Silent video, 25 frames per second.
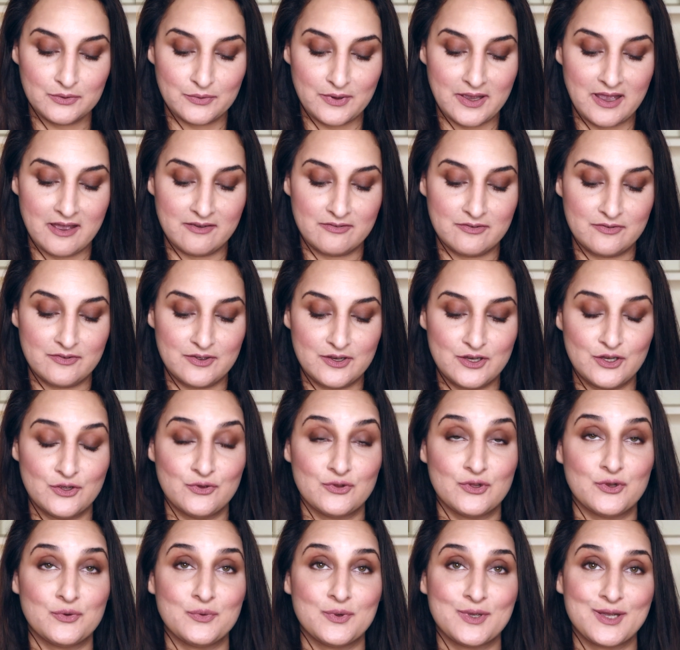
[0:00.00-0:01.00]
we have a video
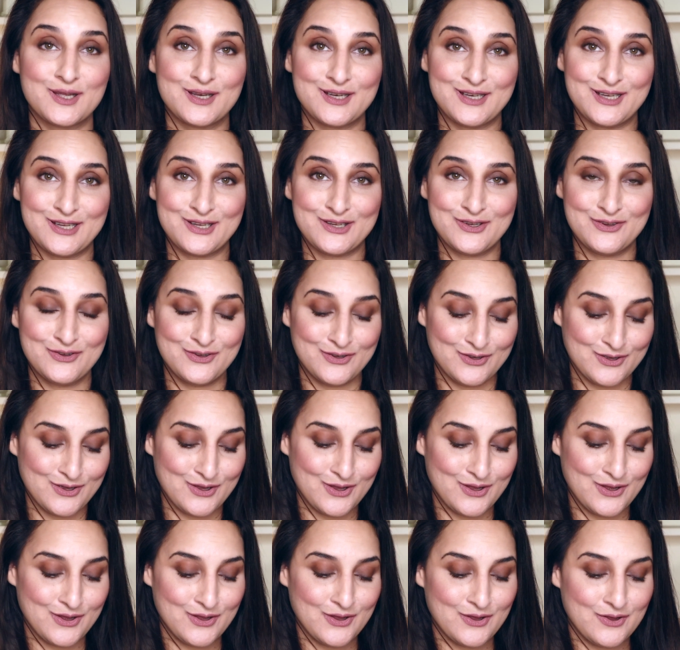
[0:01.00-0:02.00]
that we can link
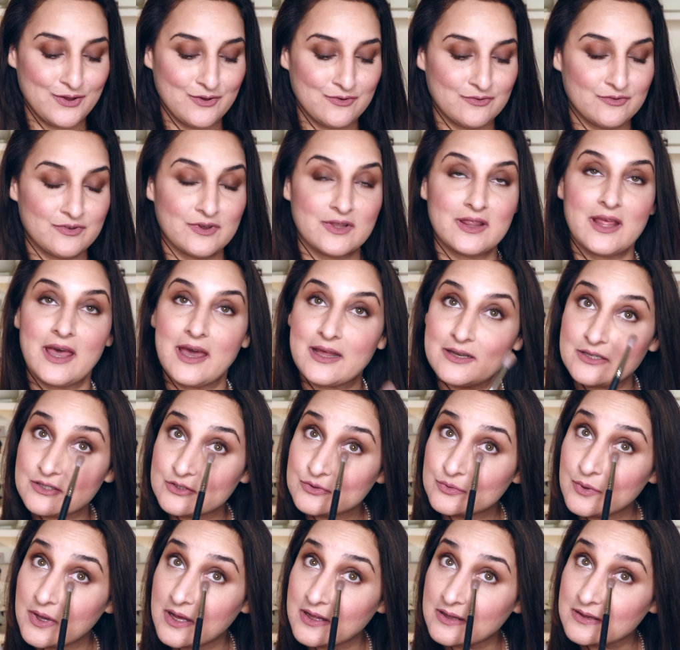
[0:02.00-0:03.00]
for that
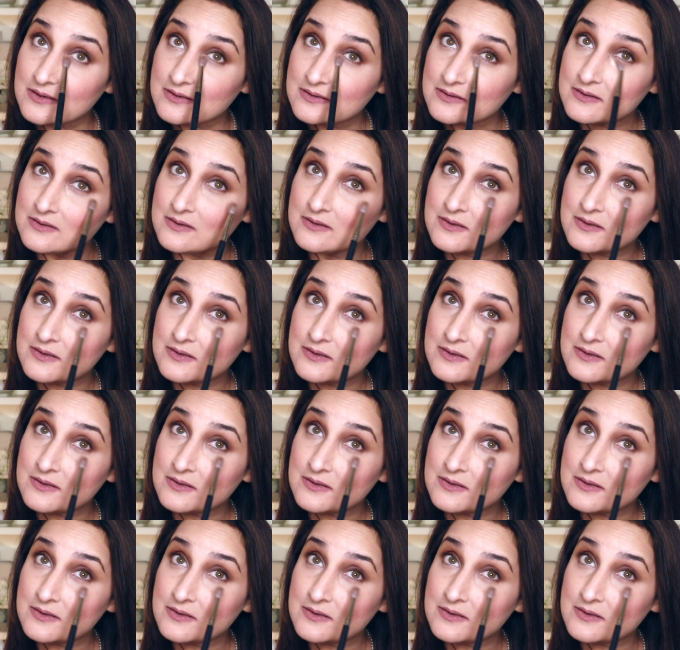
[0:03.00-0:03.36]
as well.